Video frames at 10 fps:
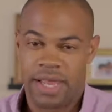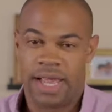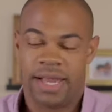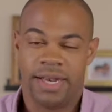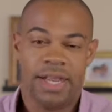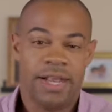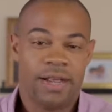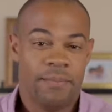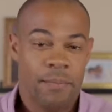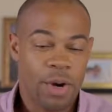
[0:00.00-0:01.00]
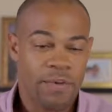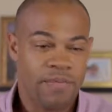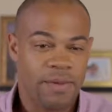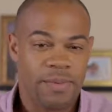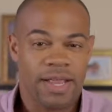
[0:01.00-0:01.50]
plan,
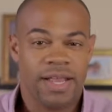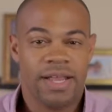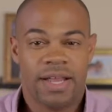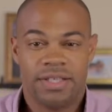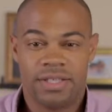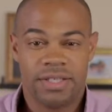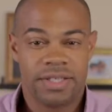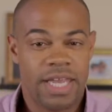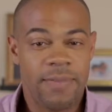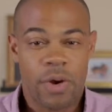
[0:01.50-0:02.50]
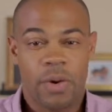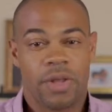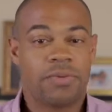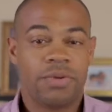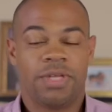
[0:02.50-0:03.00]
motivate me to keep
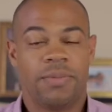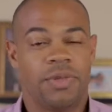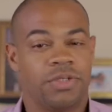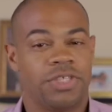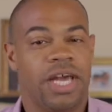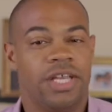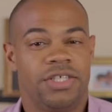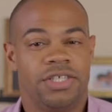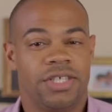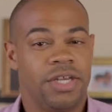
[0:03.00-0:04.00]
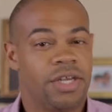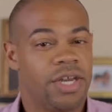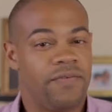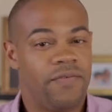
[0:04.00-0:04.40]
going through some of those challenges that you're going to